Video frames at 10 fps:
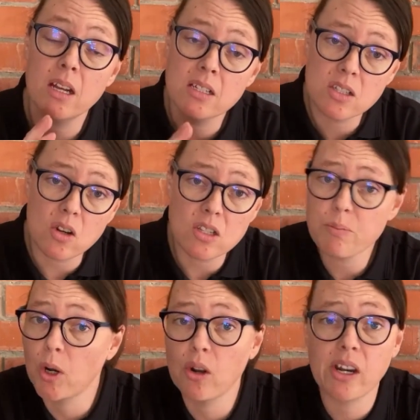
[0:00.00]
SaaS
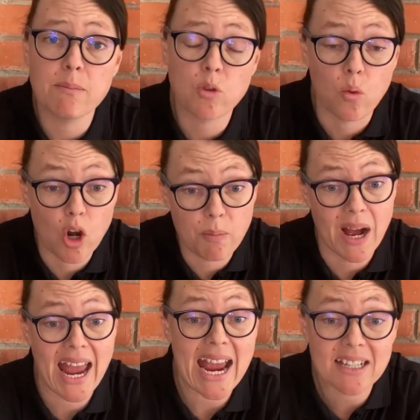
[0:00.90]
programs work
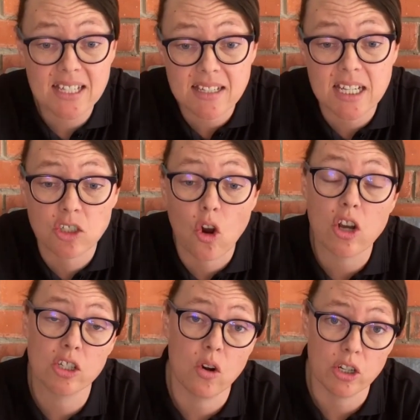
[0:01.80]
by accessing
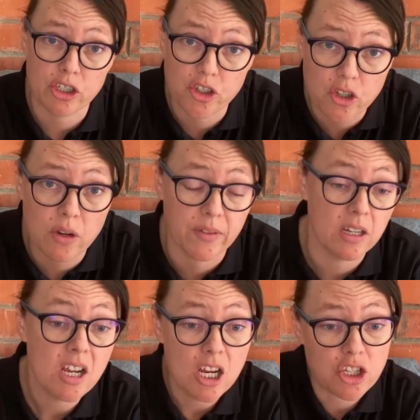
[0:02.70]
data on a server,
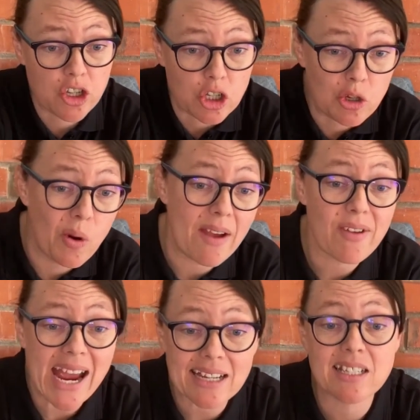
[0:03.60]
so you have
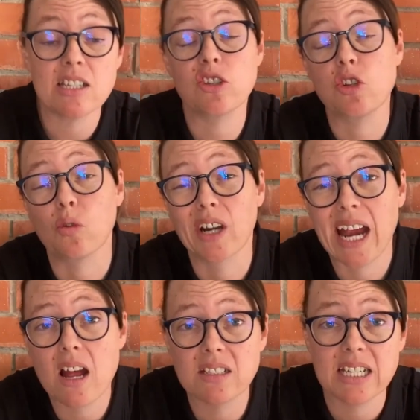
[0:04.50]
access to your
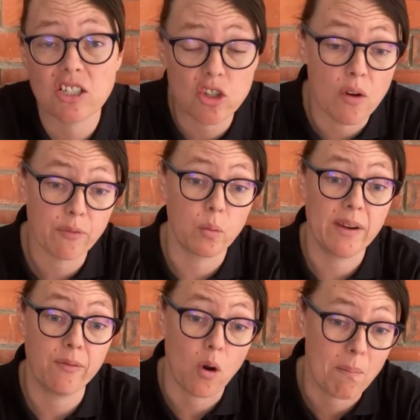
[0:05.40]
accounting software
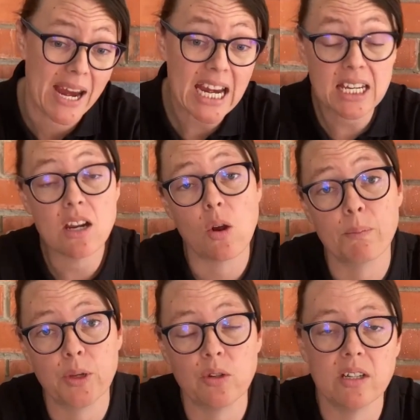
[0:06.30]
from any
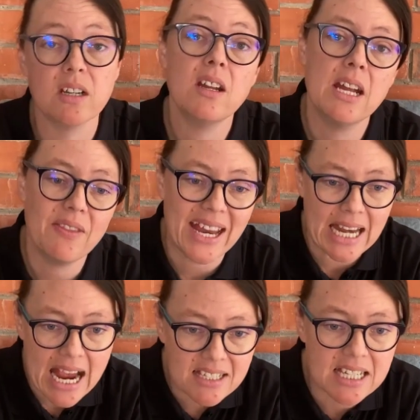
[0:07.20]
computer that
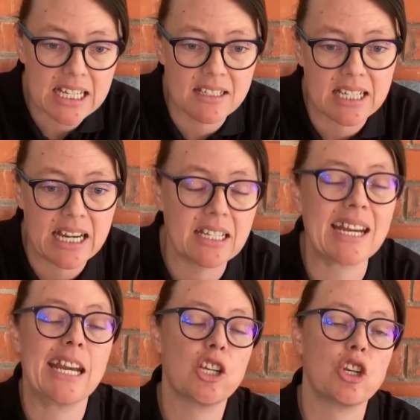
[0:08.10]
has an internet
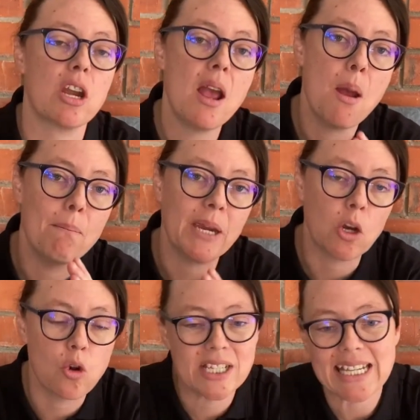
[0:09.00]
connection
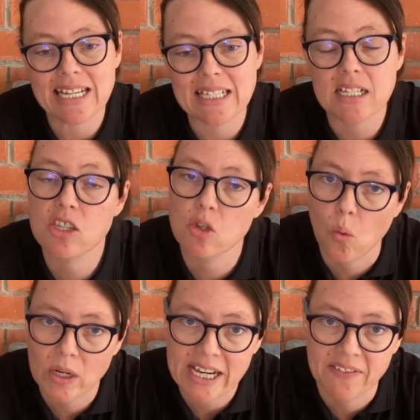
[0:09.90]
because it is
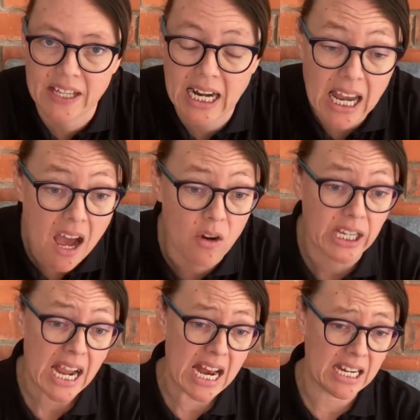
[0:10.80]
stored in the cloud.
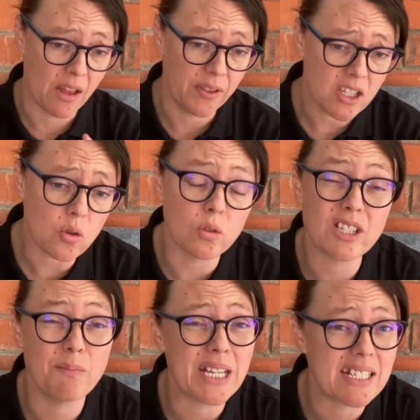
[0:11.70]
Now, this
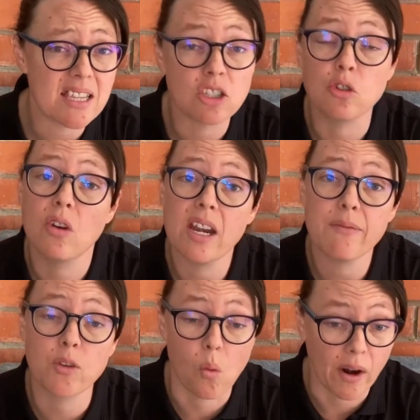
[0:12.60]
also means that you don't
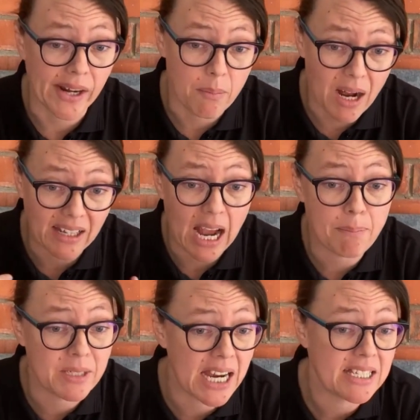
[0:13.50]
have to worry about
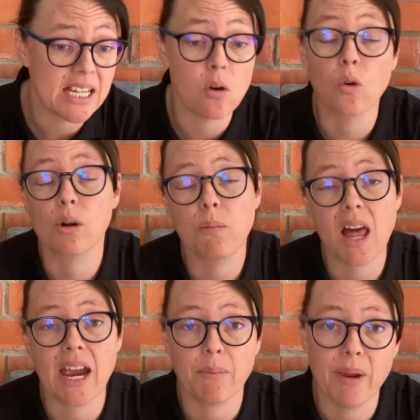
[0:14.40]
updating or
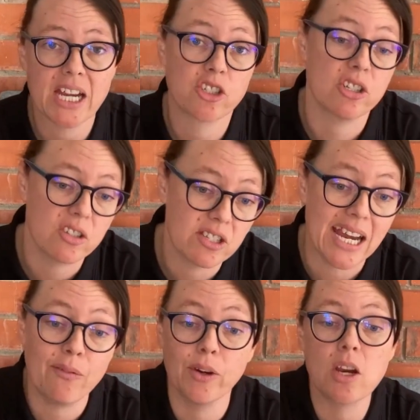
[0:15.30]
applying patches to
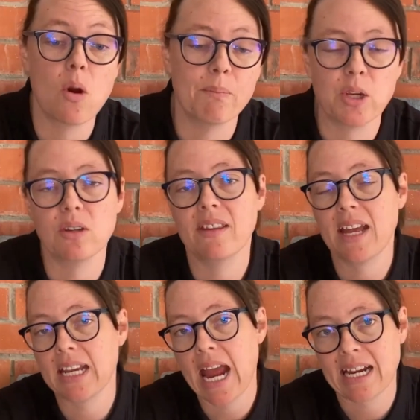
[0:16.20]
every computer
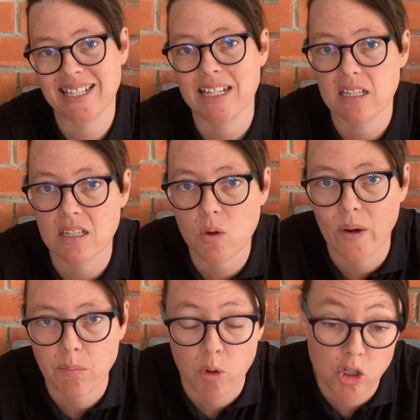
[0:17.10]
that accesses
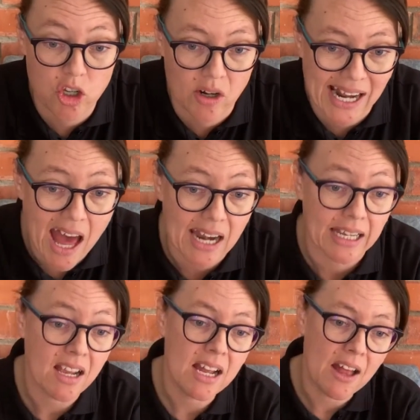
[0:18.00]
QuickBooks Online.
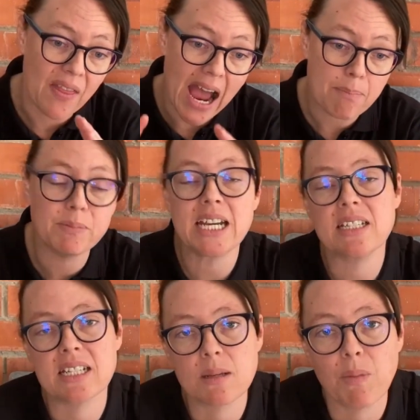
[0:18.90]
The
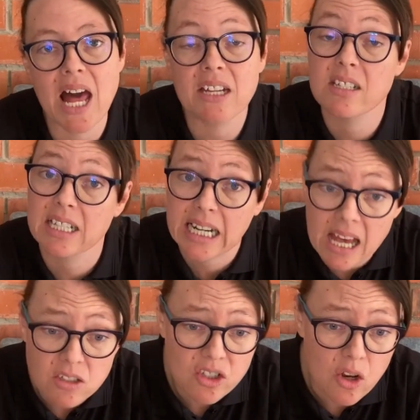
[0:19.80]
update is applied to the
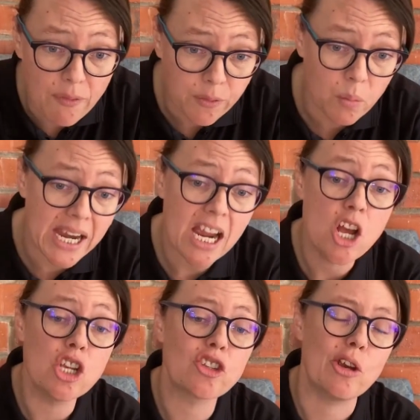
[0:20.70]
cloud software,
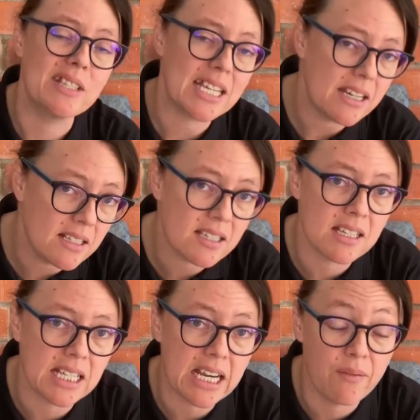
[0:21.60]
so it's
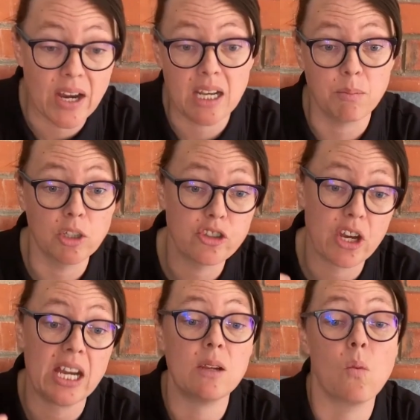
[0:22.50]
instantly available to
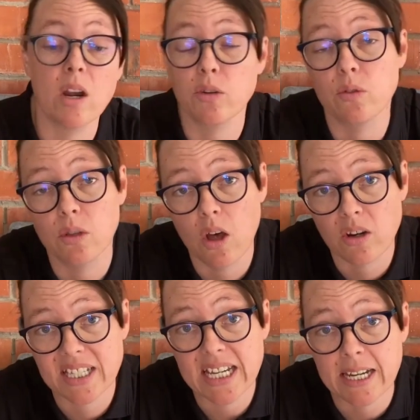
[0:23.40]
anyone who
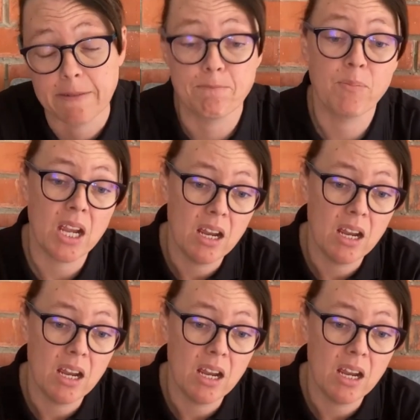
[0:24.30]
logs in.